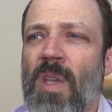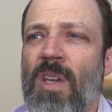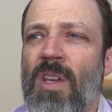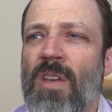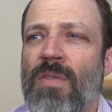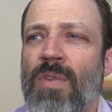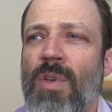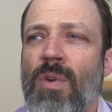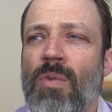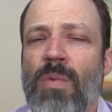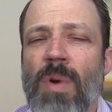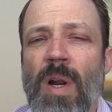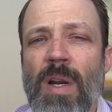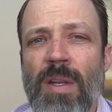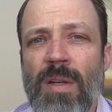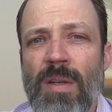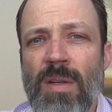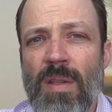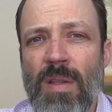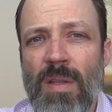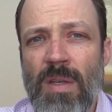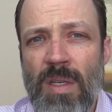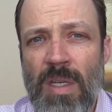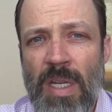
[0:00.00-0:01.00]
if you run
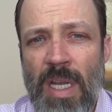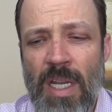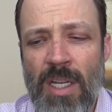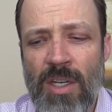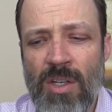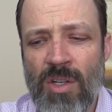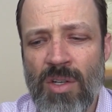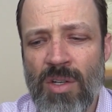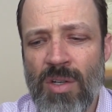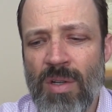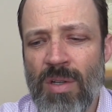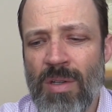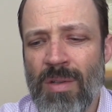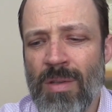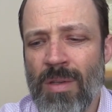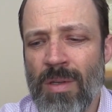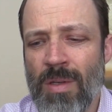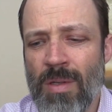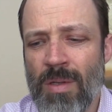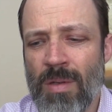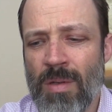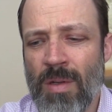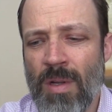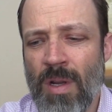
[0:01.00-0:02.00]
into the tension, the
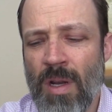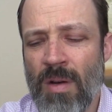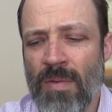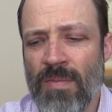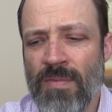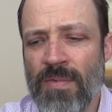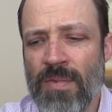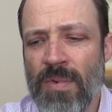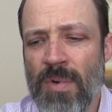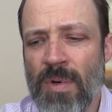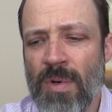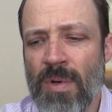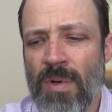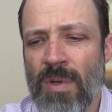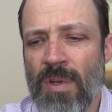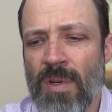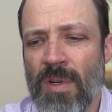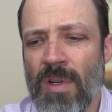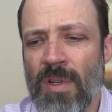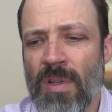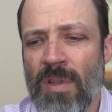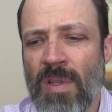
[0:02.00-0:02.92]
discomfort,